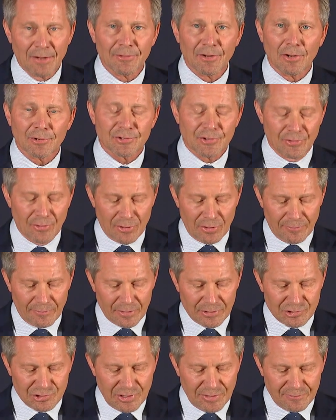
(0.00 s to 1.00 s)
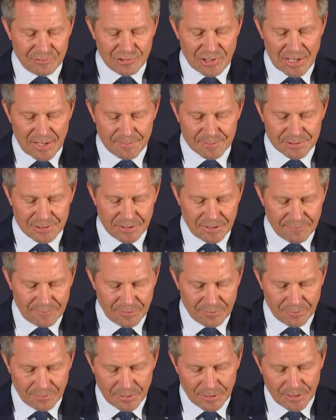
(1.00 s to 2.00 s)
I'll now turn it over to Chief James to give
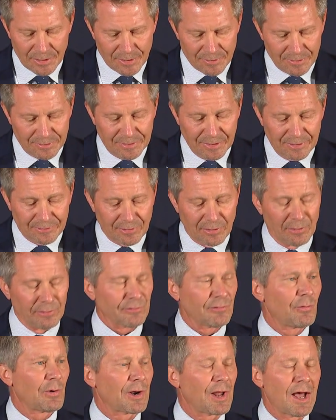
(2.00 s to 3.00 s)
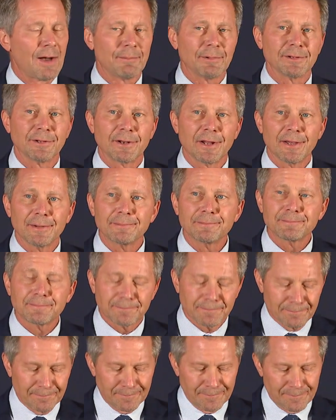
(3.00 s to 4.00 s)
you the details of what happened today.
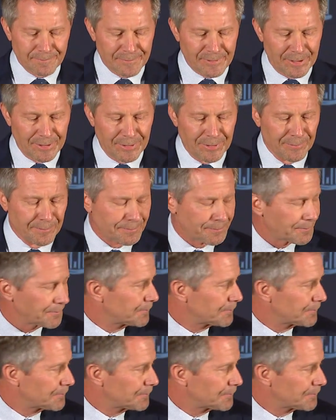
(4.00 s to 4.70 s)
Thank you.